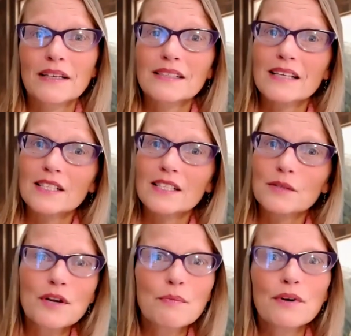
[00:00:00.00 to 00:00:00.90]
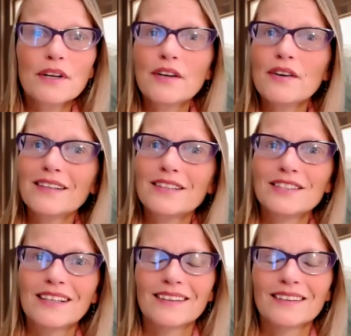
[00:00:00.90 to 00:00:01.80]
Because that's where you're putting your
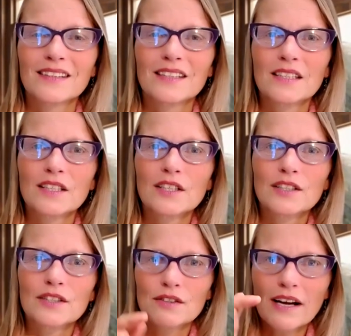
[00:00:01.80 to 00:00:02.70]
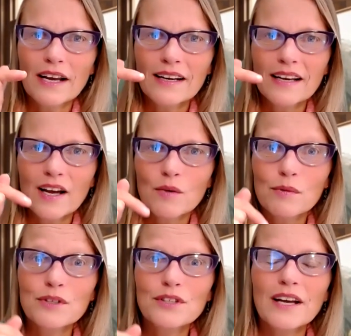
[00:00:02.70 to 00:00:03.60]
energy. So right now,
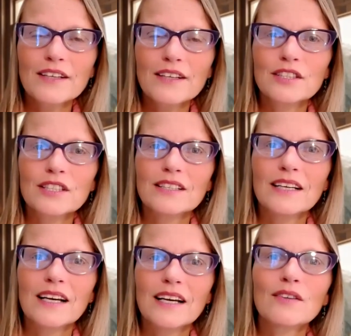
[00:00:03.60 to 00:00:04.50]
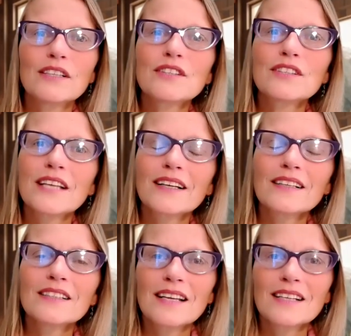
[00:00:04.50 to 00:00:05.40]
put your energy down into your
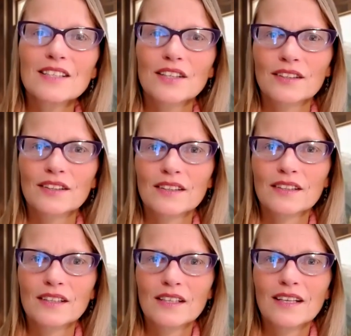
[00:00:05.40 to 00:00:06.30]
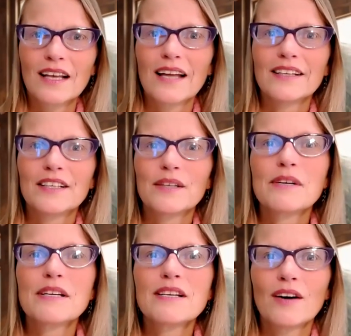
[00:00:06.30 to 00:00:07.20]
second center. And here
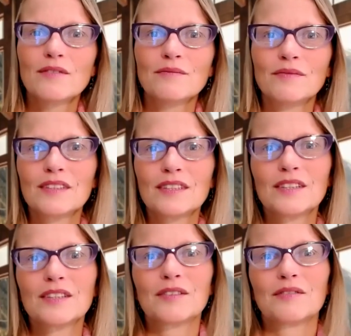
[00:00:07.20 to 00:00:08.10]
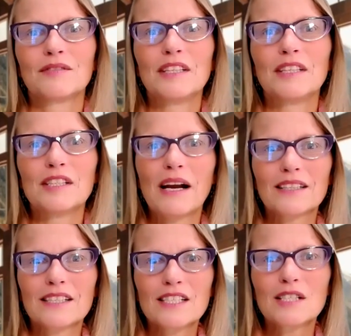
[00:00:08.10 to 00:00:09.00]
we go. Let's
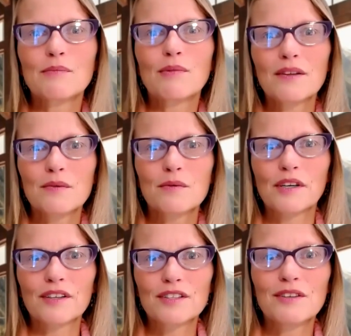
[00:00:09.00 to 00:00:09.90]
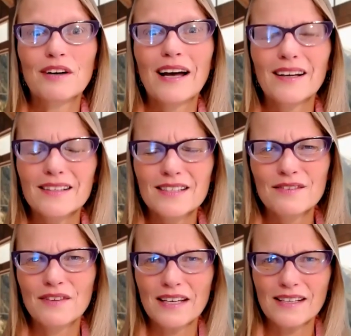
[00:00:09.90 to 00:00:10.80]
practice this breath work to
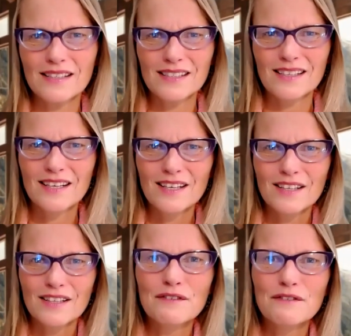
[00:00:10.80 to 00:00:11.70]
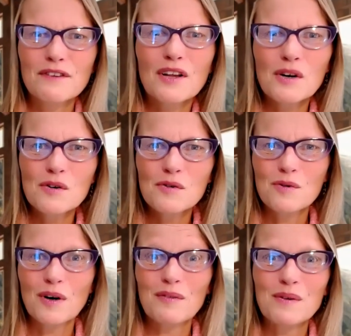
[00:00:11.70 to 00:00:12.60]
activate the
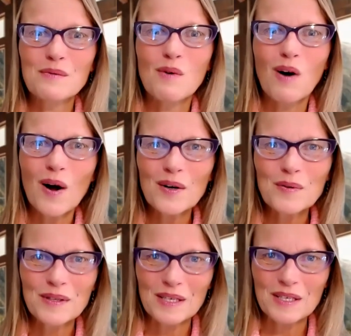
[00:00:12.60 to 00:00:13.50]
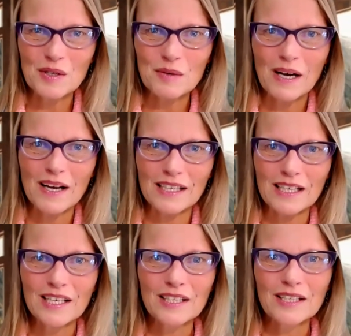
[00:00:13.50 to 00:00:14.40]
flow of the water within your
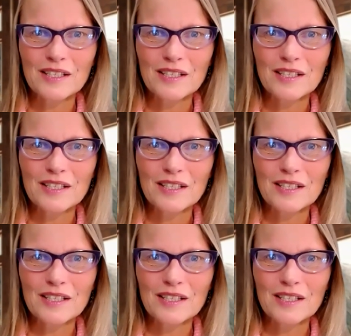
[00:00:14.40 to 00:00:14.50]
body,